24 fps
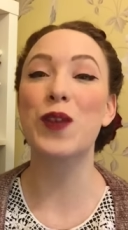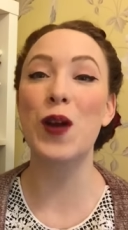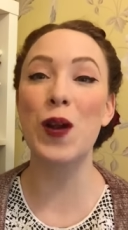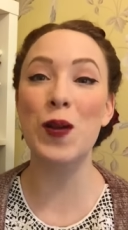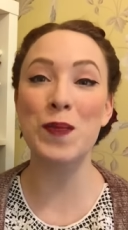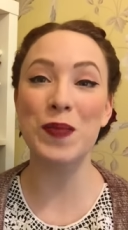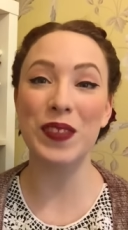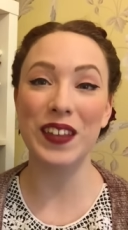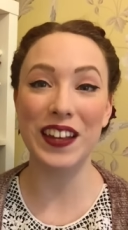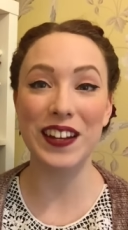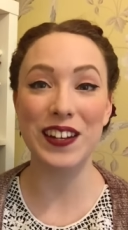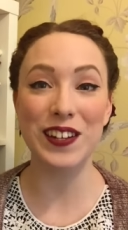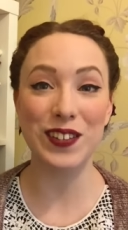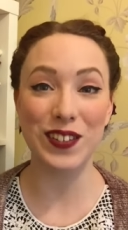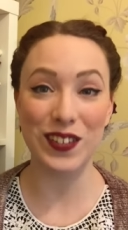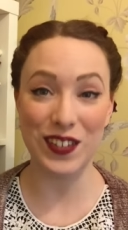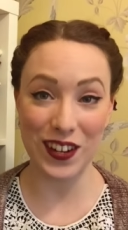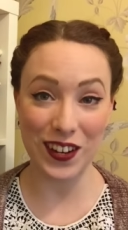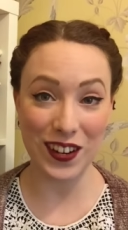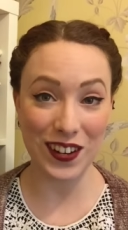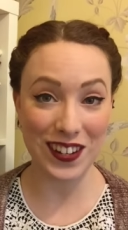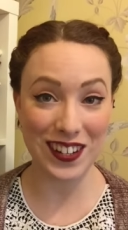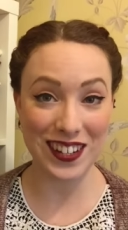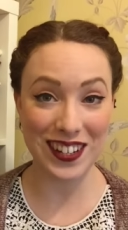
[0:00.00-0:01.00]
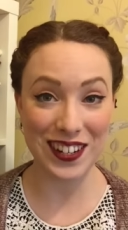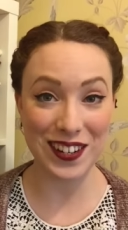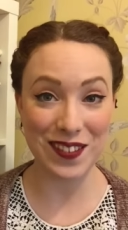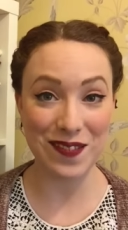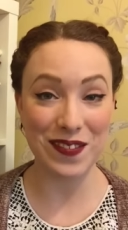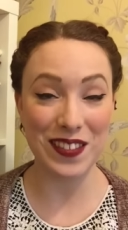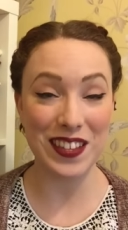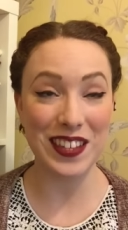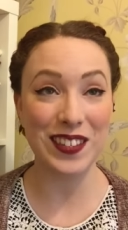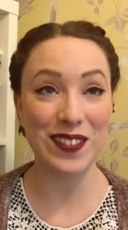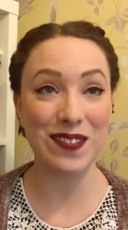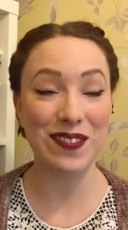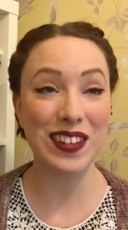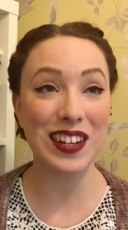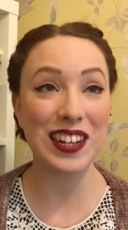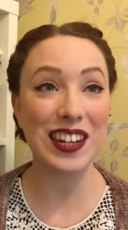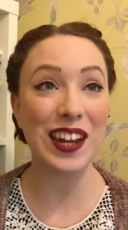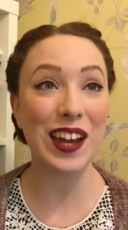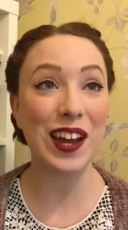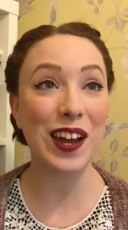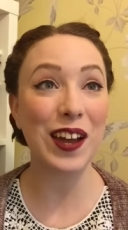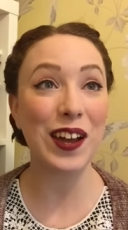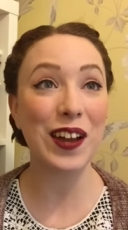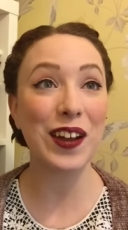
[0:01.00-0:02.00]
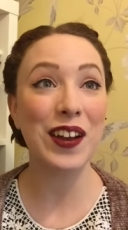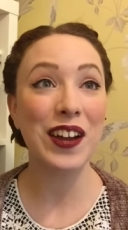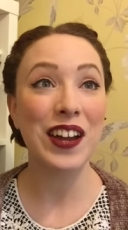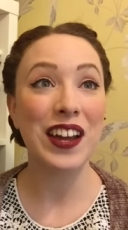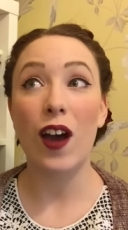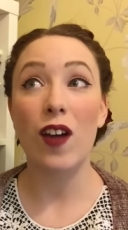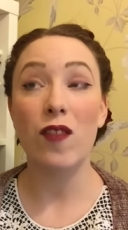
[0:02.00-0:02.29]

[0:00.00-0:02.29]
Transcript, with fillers: from the introduction of this video.